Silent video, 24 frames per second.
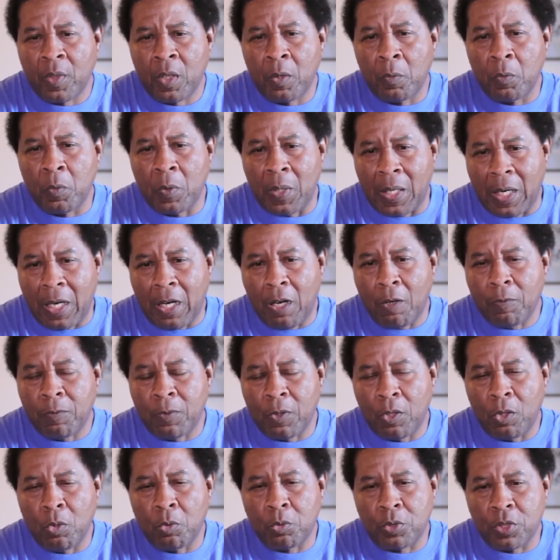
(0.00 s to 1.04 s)
we will
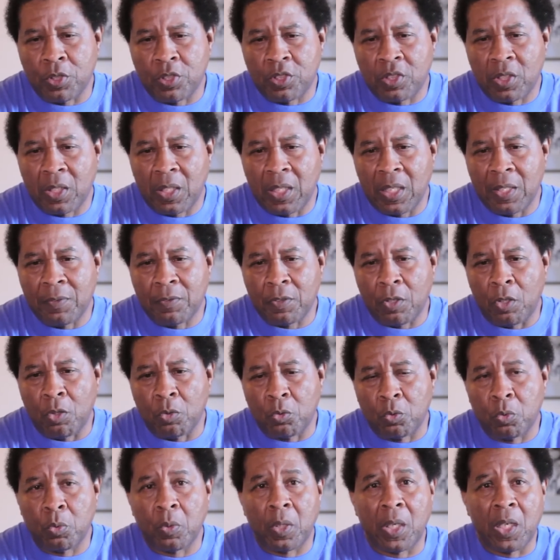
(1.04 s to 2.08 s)
offload the slaves
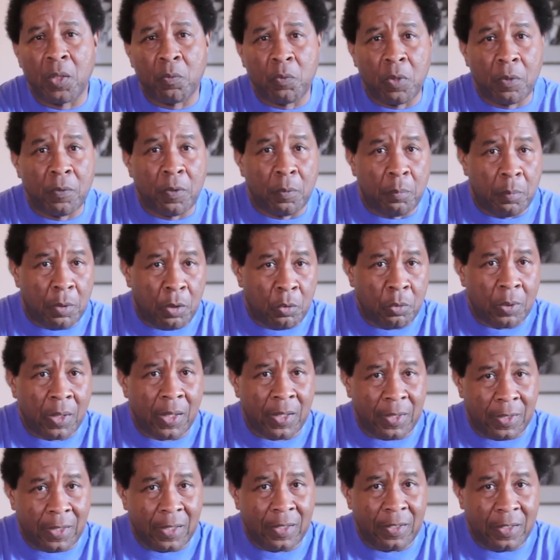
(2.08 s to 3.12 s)
onto a riverboat,
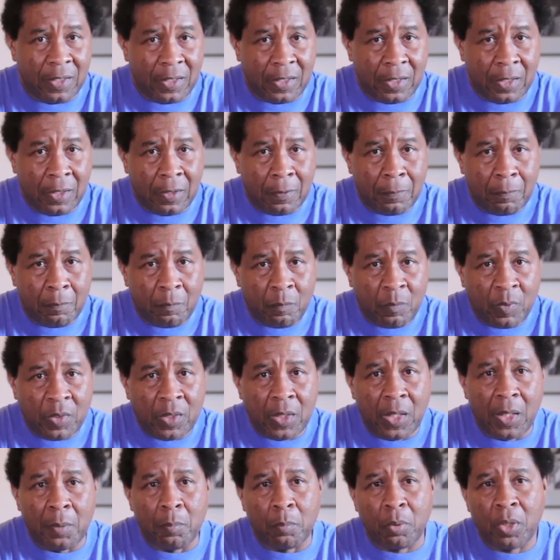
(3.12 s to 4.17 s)
and they did,
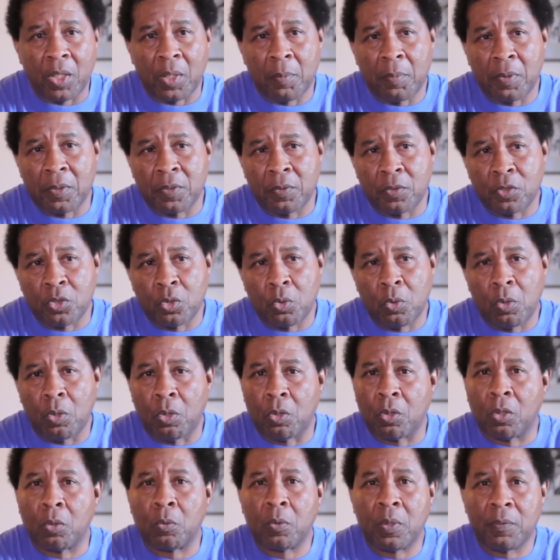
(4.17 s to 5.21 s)
and bring them ashore
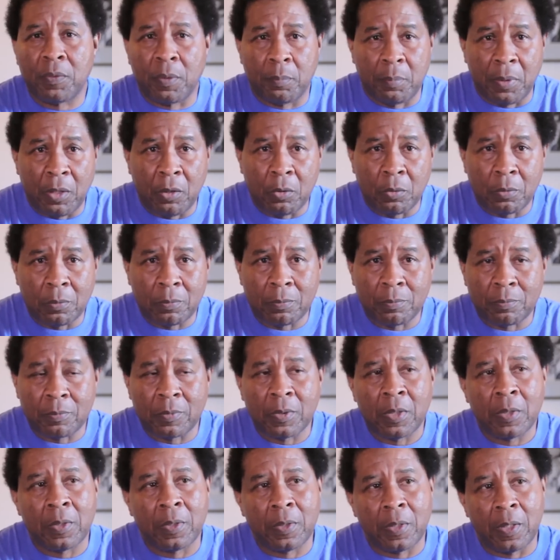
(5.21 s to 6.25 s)
on a riverboat.
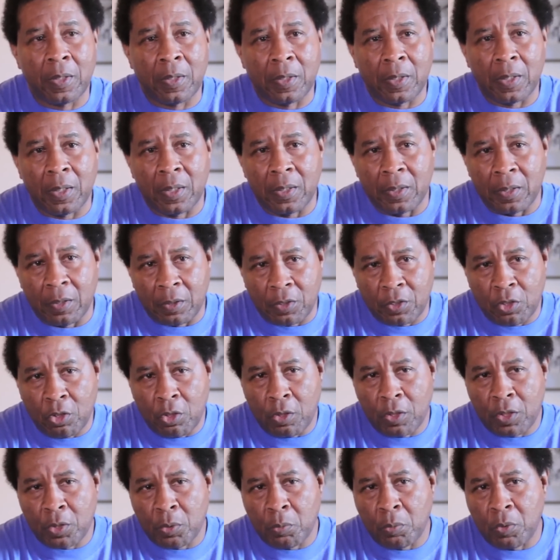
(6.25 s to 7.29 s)
And, and the
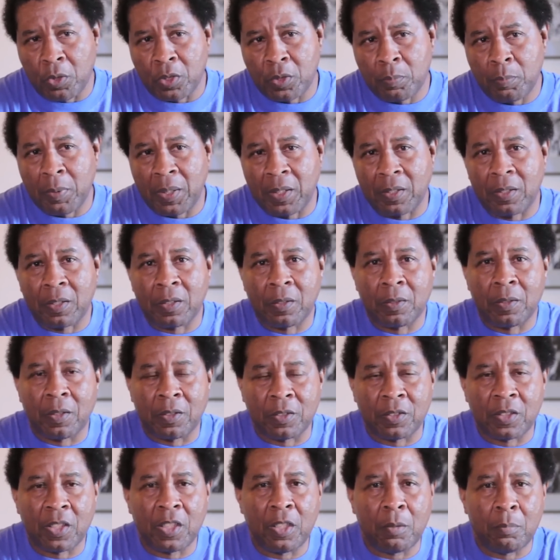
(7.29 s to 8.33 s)
authorities were expecting a, a
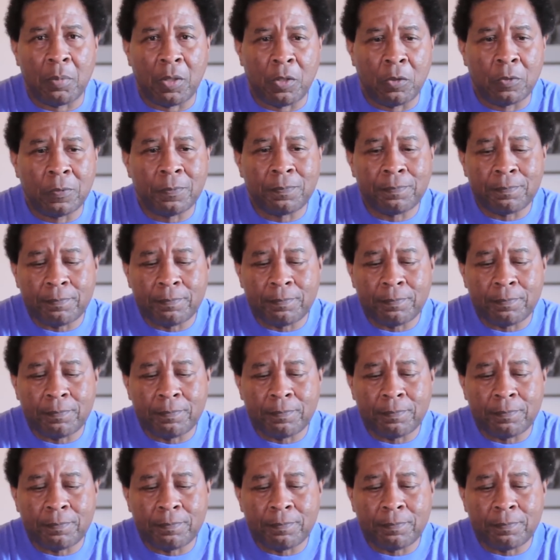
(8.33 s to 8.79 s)
sailboat.